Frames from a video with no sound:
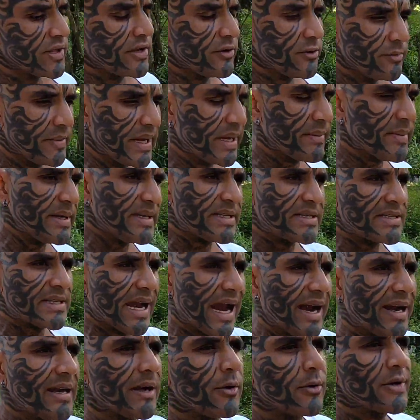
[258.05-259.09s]
they would make me
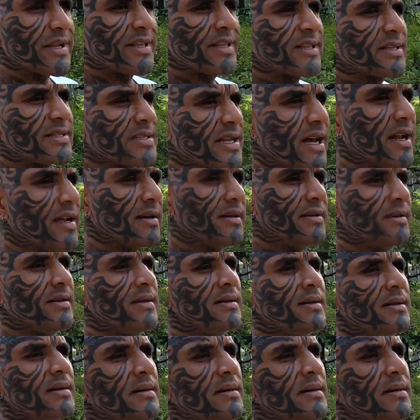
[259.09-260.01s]
stand out in the sun,